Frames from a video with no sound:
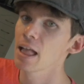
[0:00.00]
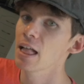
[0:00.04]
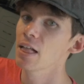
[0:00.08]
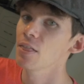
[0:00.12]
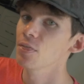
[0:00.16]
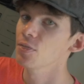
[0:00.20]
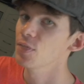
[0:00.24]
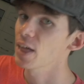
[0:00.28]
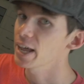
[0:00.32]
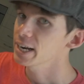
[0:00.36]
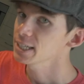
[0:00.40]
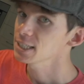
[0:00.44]

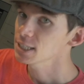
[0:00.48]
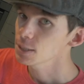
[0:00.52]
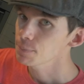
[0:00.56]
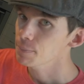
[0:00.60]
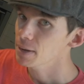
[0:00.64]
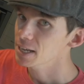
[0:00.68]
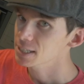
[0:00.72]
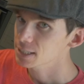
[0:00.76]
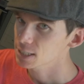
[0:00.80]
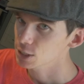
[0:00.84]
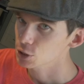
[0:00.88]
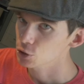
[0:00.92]
That is the
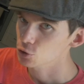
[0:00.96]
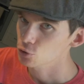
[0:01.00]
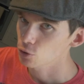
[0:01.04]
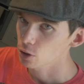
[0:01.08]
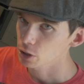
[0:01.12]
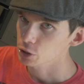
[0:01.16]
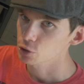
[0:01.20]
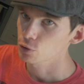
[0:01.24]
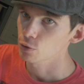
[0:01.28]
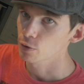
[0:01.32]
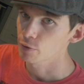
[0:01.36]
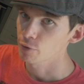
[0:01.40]
basic
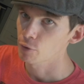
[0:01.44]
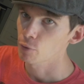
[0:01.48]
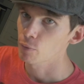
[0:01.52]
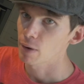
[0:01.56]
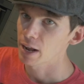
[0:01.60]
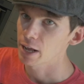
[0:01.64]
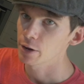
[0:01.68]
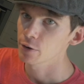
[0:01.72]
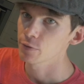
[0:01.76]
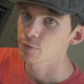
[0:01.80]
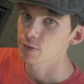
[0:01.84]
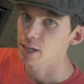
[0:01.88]
structure of a
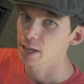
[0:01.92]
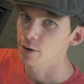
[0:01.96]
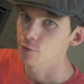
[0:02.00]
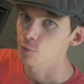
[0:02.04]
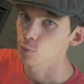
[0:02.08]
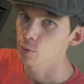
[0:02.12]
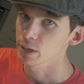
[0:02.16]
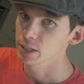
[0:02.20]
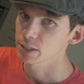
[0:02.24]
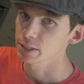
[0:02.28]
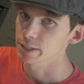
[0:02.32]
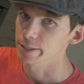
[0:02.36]
round of Dead of
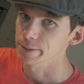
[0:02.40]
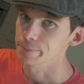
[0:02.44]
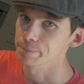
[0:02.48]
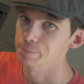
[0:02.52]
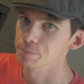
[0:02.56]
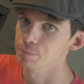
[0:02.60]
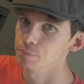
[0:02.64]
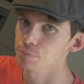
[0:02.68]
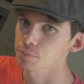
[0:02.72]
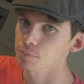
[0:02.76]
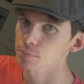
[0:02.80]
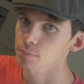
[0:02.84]
Winter.
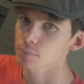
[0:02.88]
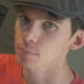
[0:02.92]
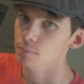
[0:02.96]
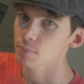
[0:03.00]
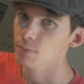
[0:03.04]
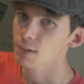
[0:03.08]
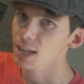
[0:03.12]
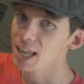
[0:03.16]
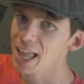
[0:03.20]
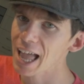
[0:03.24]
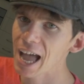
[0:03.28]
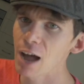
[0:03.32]

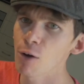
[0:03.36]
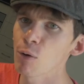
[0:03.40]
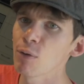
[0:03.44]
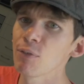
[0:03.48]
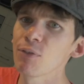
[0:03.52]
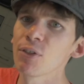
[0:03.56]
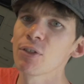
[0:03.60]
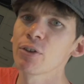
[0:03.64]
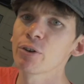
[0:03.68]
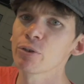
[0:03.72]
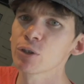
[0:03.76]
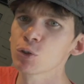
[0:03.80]

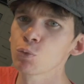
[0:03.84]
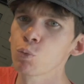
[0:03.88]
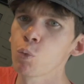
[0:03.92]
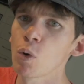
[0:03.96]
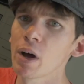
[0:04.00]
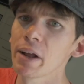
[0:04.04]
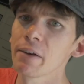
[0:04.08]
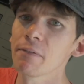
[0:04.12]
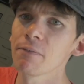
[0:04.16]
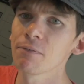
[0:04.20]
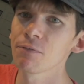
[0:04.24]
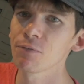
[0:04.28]
However, there is
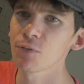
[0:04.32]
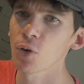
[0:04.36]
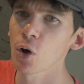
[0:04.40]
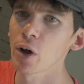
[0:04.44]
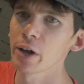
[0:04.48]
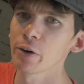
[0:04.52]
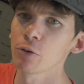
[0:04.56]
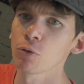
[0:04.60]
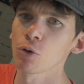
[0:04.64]
one final